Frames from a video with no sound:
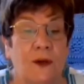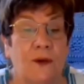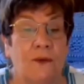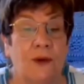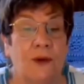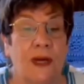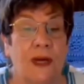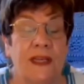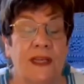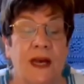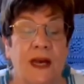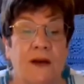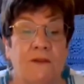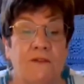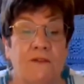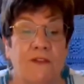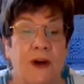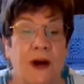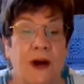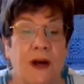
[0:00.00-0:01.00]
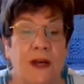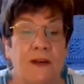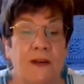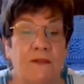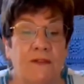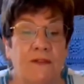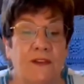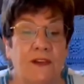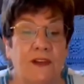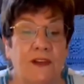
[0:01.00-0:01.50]
Write down
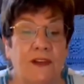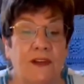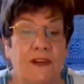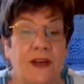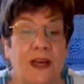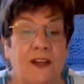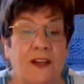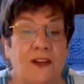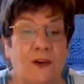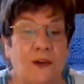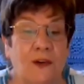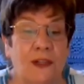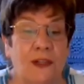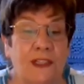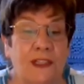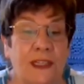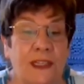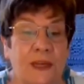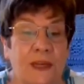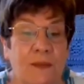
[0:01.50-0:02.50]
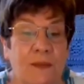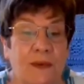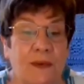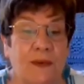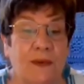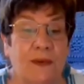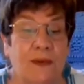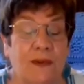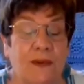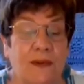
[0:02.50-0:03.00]
5 and go to sleep.
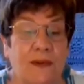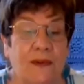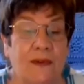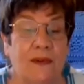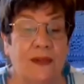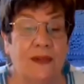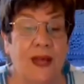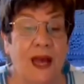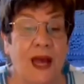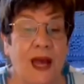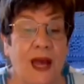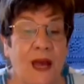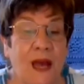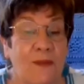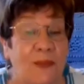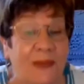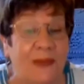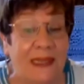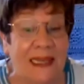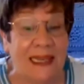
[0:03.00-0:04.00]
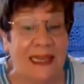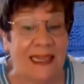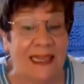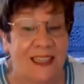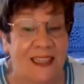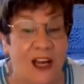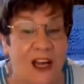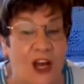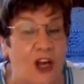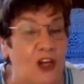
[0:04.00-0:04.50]
And please
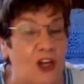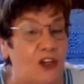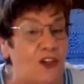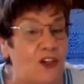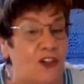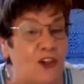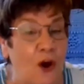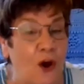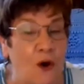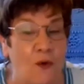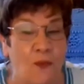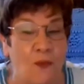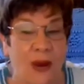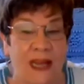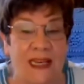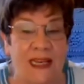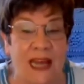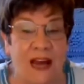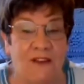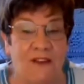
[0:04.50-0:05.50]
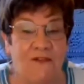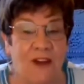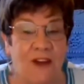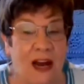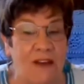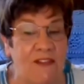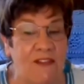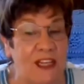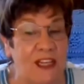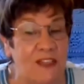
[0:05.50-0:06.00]
don't write down
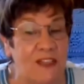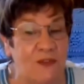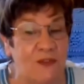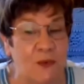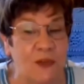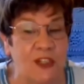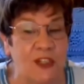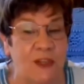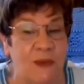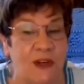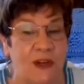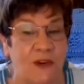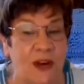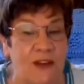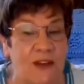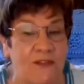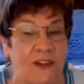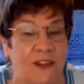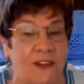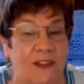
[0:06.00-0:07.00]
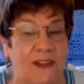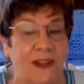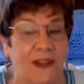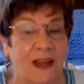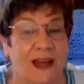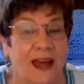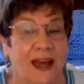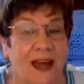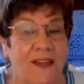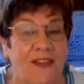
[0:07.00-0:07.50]
5 things for which to be grateful
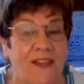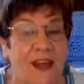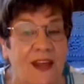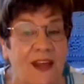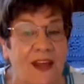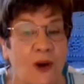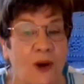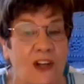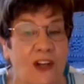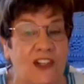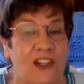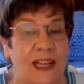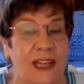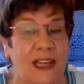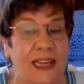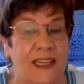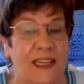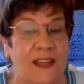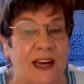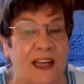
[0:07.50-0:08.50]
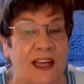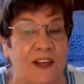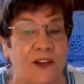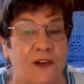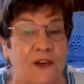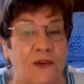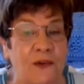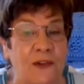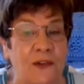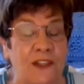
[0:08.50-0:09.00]
and then watch the late night
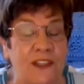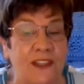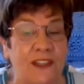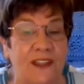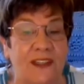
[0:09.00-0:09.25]
news.